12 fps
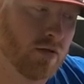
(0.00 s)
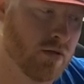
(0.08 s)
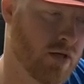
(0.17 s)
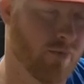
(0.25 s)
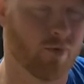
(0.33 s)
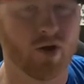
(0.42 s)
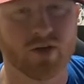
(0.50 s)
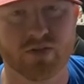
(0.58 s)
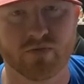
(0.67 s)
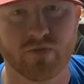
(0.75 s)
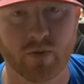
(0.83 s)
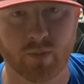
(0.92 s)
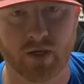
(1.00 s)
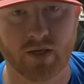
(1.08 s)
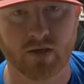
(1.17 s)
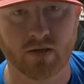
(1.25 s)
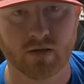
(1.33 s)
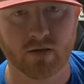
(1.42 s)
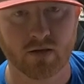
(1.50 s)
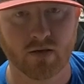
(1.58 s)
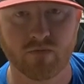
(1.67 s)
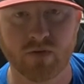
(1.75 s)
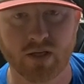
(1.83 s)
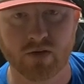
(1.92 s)
And we're also filming a
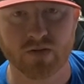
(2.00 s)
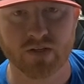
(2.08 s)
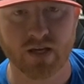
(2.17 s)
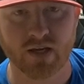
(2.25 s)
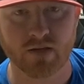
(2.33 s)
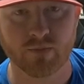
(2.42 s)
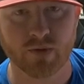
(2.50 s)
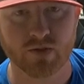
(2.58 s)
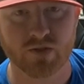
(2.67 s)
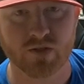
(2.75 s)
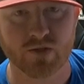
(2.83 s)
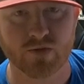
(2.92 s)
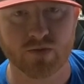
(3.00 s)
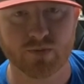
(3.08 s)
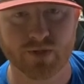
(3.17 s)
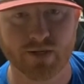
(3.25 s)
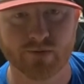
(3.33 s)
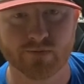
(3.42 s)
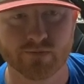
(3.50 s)
video today to post to the YouTube channel.